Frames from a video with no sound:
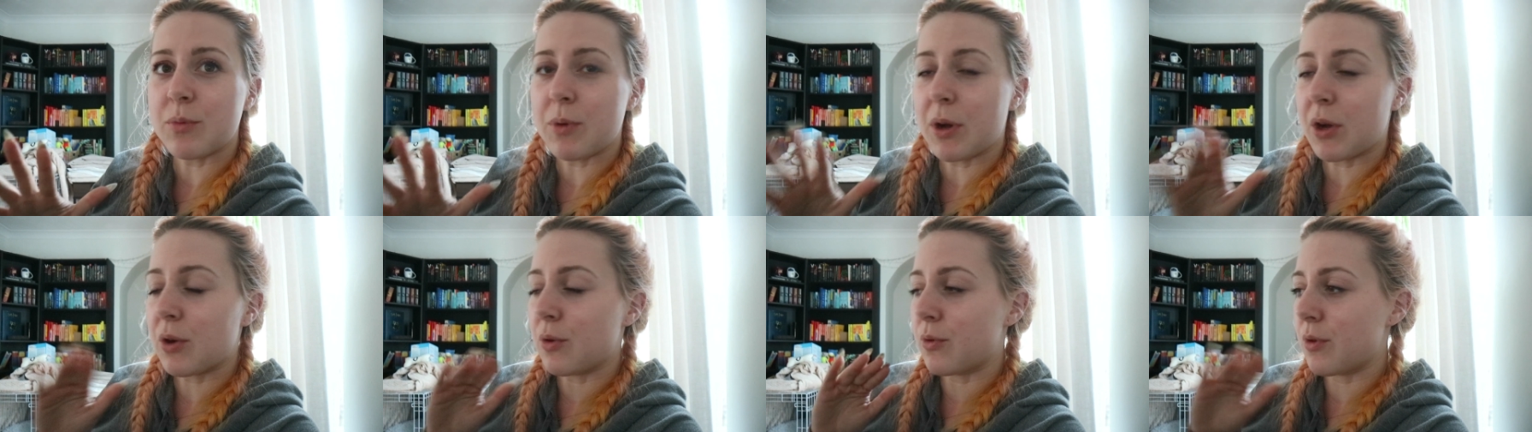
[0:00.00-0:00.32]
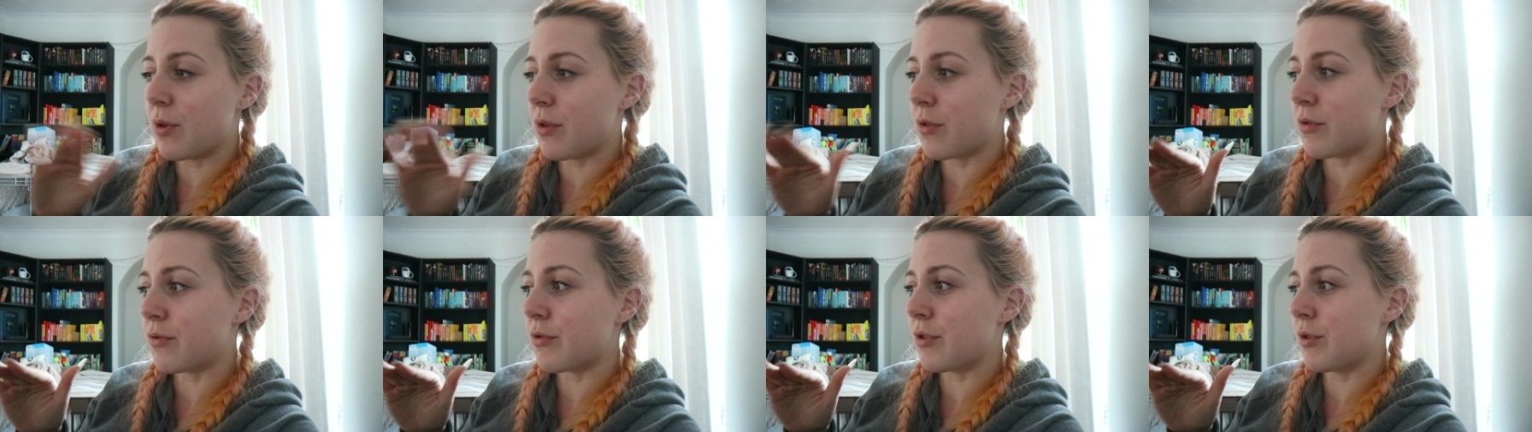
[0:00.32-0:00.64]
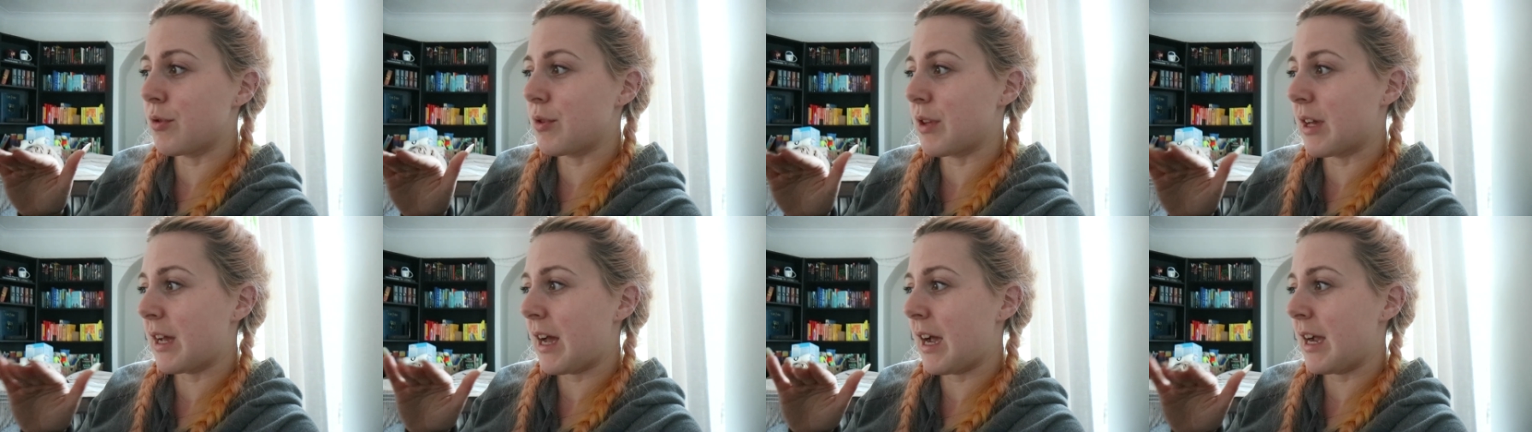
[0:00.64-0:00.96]
we're going
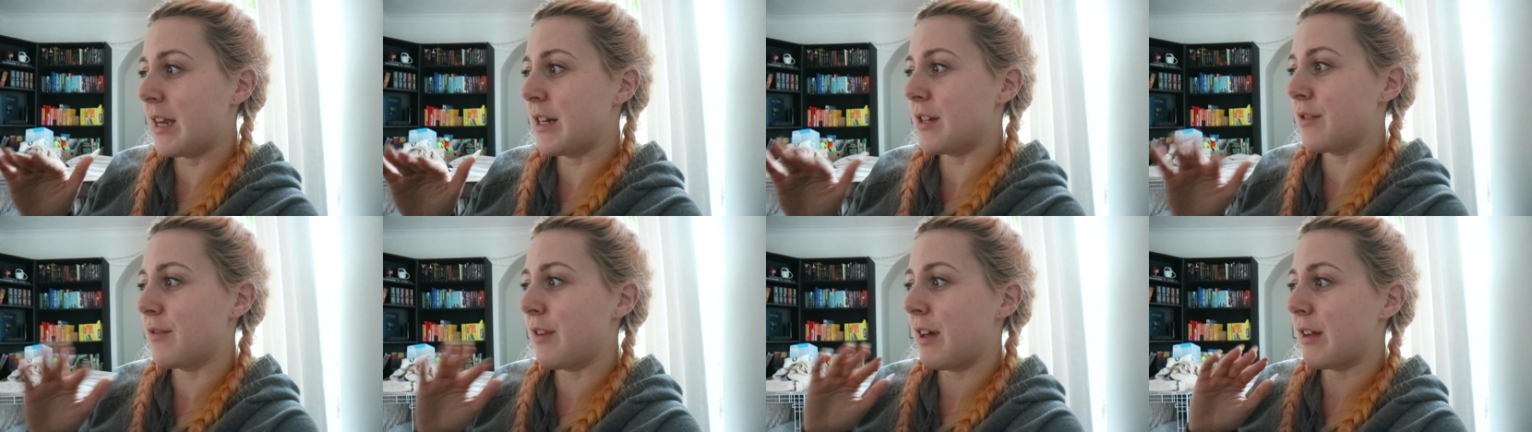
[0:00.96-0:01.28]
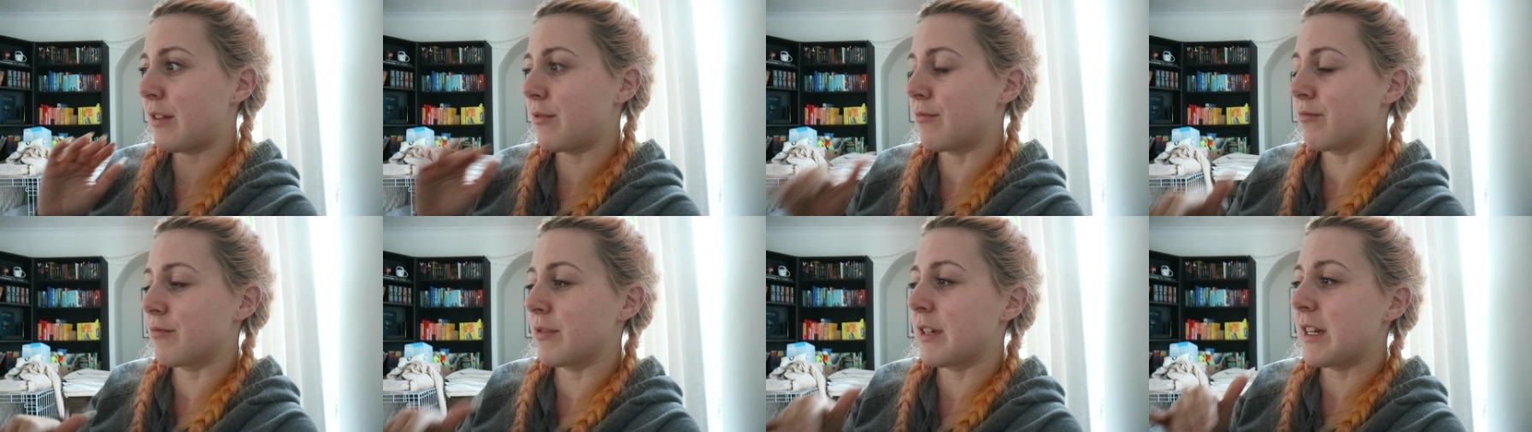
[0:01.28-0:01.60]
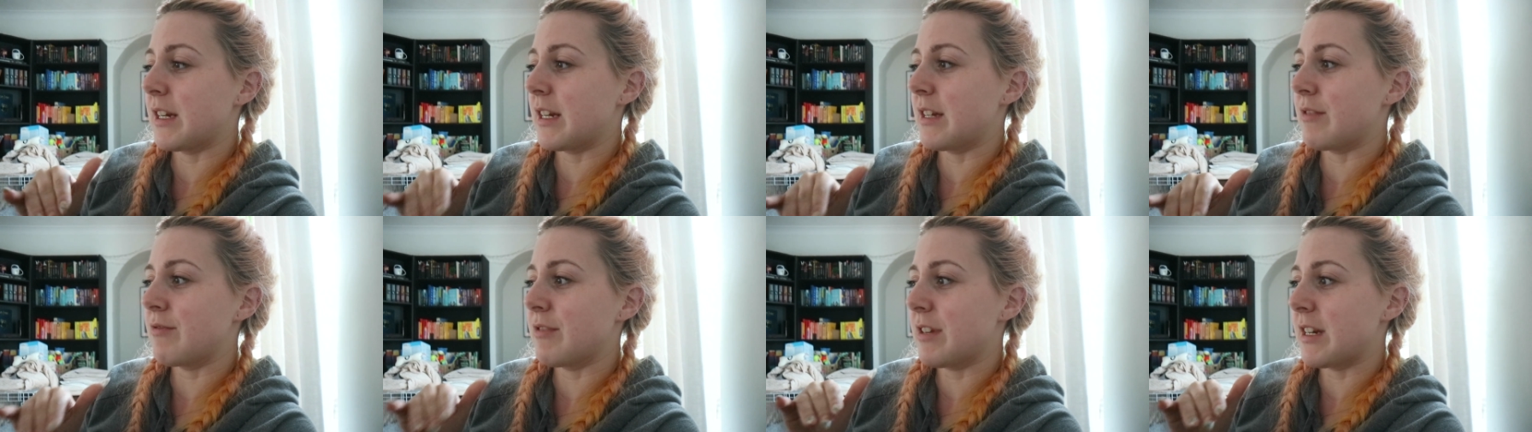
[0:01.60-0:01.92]
through the kind of like
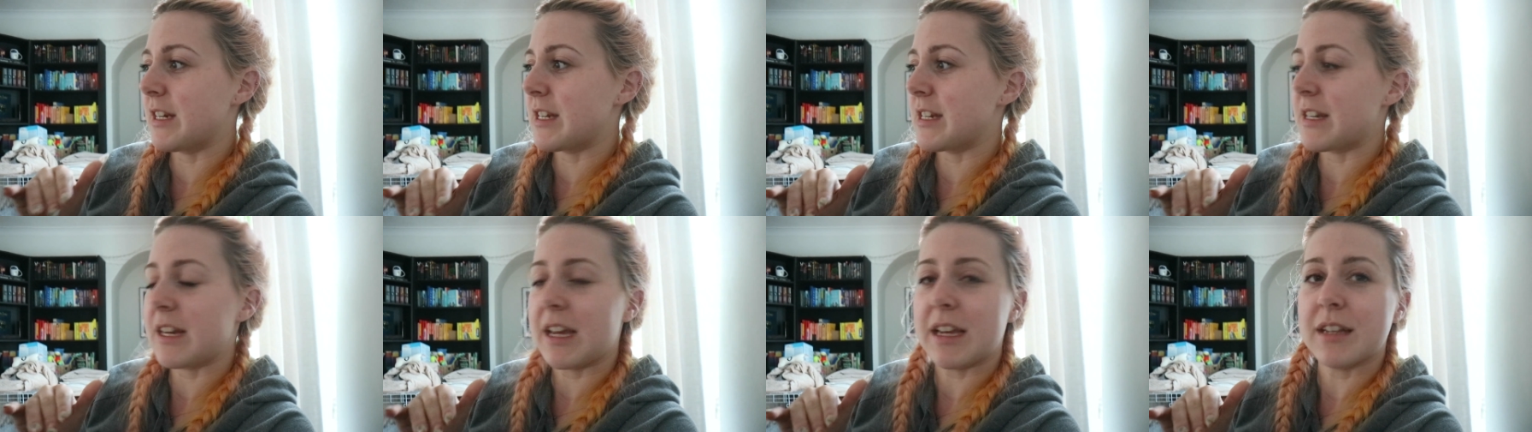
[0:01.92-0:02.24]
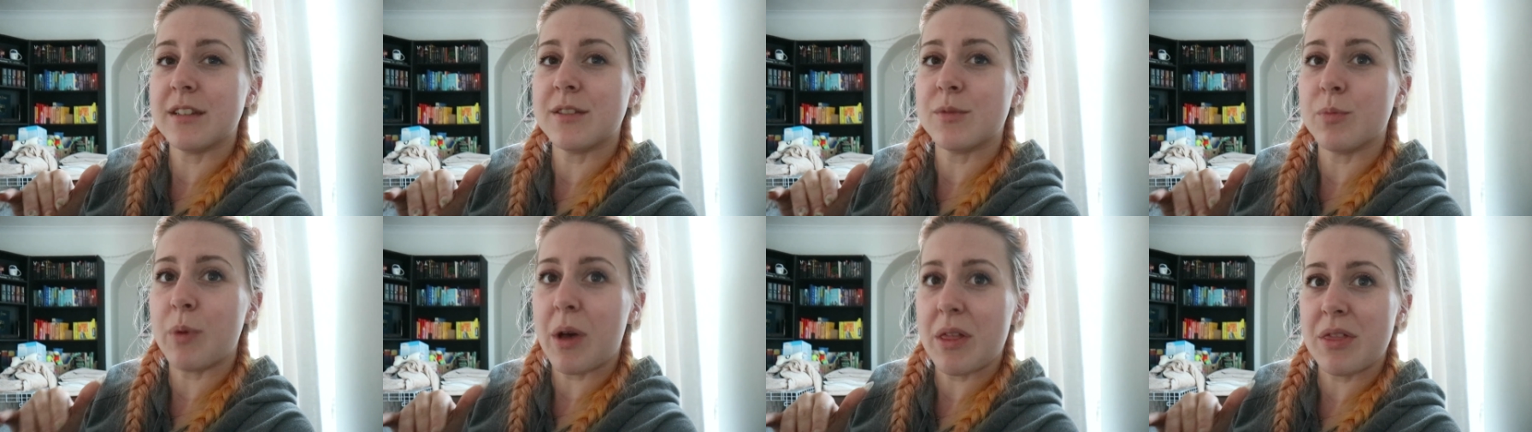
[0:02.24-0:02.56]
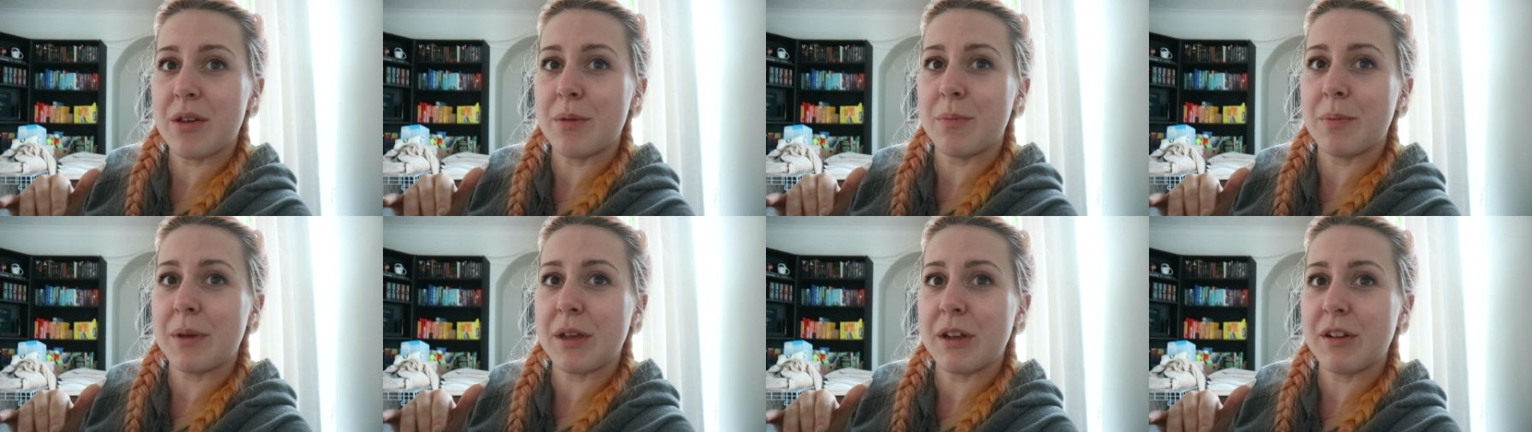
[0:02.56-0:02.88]
really, really nice
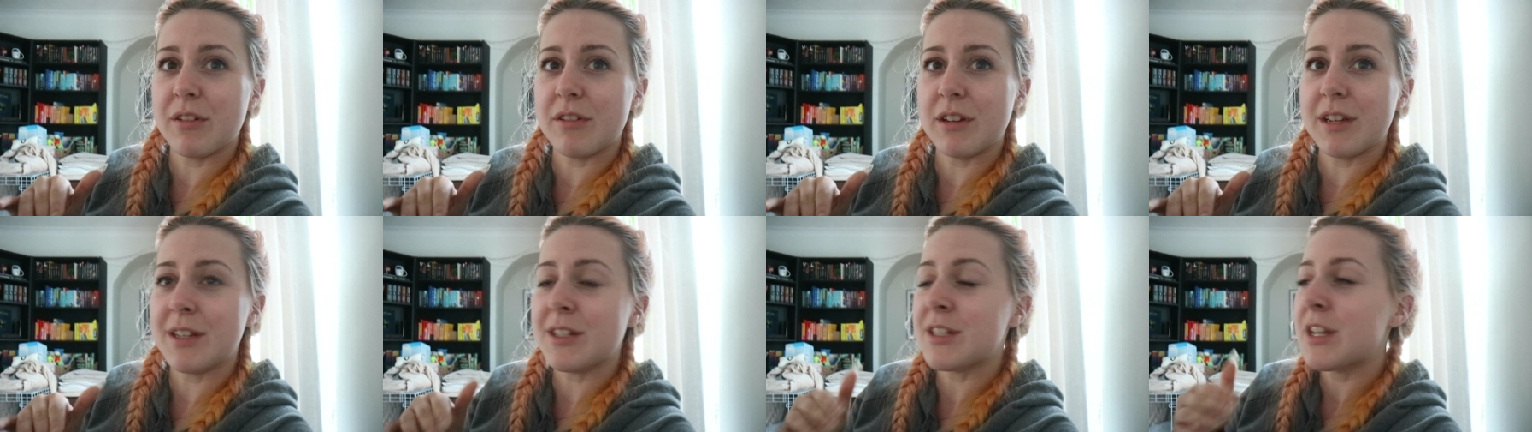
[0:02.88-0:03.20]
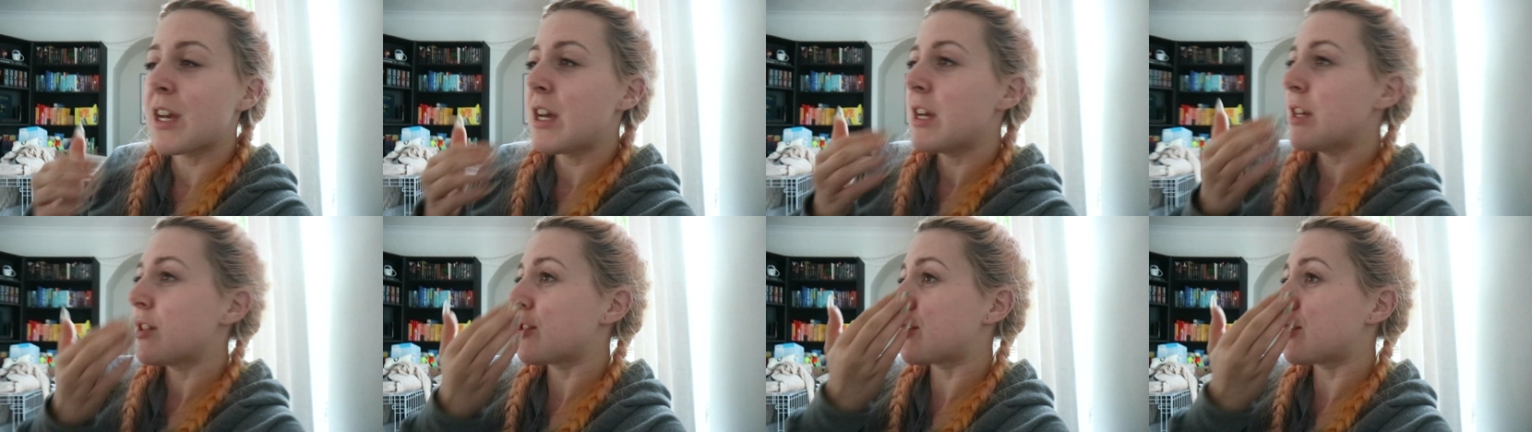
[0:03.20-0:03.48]
weather period.